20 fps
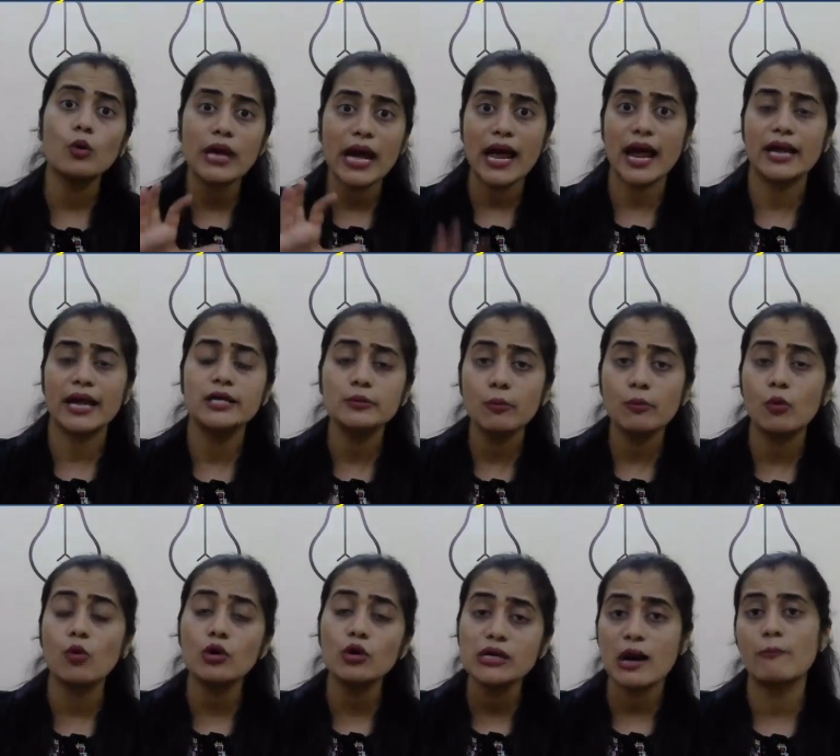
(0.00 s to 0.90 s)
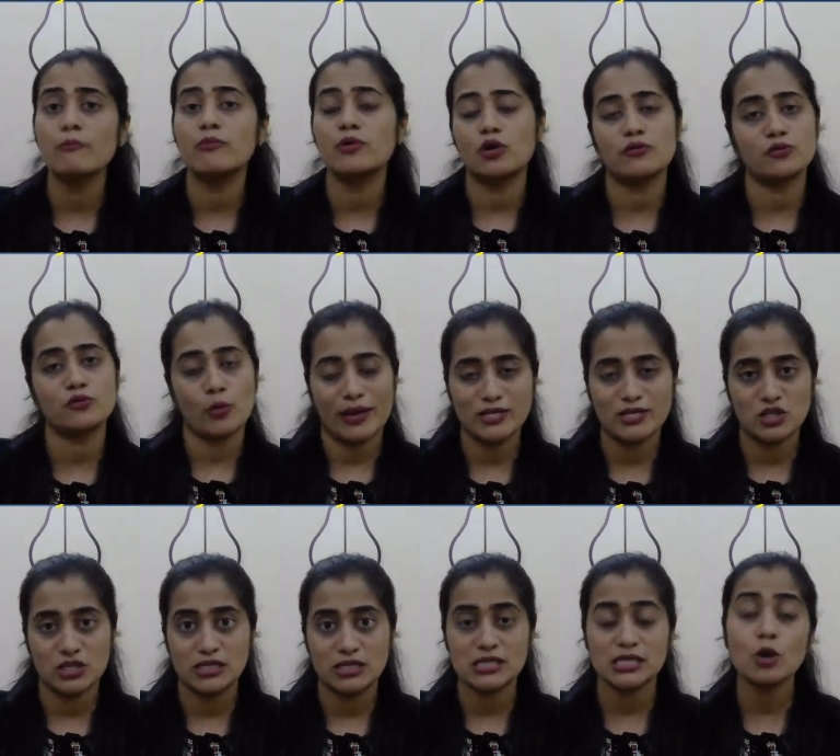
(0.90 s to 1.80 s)
and more number of
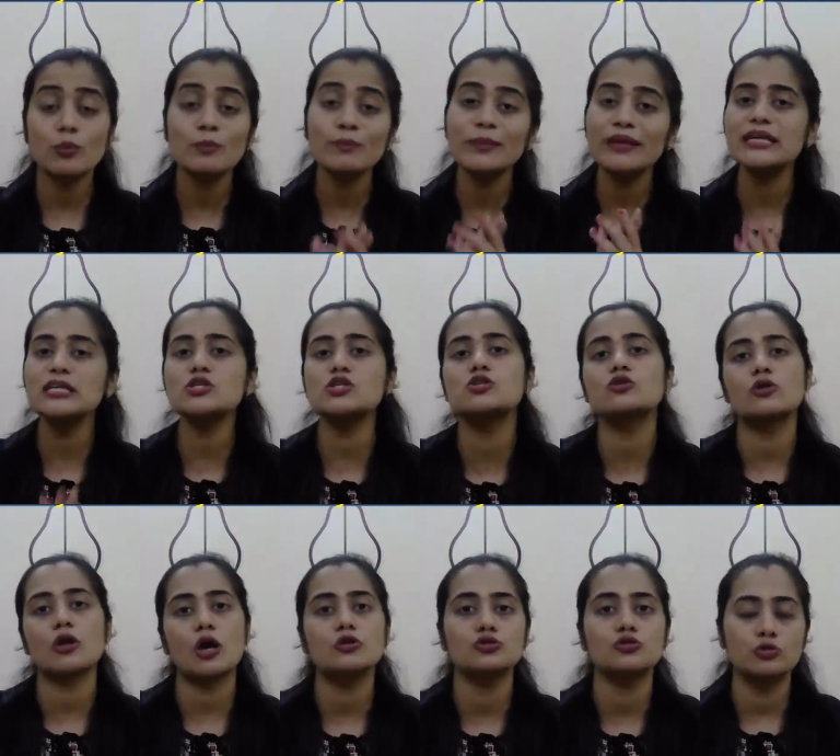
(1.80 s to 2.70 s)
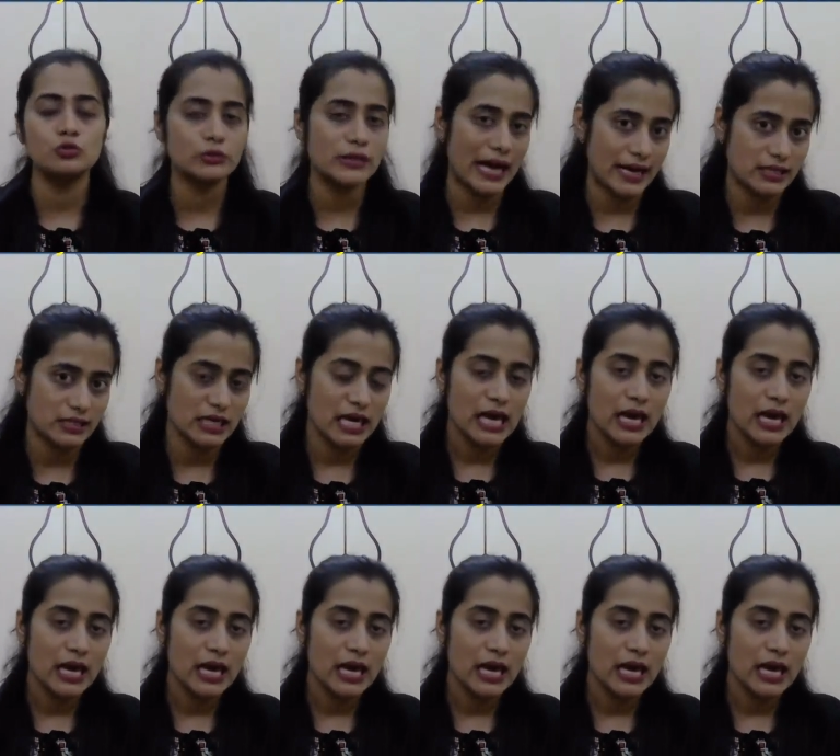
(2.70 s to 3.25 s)
questions. Now please do not do that,